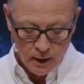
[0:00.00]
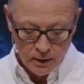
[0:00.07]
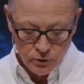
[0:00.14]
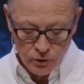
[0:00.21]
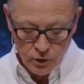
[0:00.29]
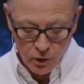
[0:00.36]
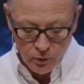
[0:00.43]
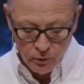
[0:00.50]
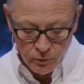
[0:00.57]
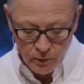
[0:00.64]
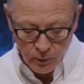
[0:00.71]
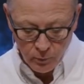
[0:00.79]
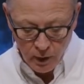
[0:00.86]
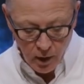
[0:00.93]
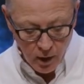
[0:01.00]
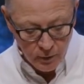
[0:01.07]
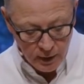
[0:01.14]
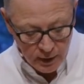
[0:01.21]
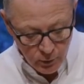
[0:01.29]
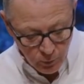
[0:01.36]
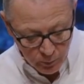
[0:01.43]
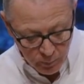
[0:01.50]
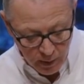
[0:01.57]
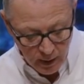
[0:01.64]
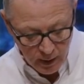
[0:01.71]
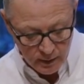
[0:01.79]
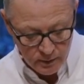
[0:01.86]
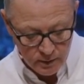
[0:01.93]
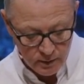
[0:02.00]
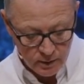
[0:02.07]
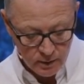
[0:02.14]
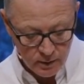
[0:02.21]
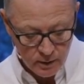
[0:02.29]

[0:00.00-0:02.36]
And so that we all need to repent.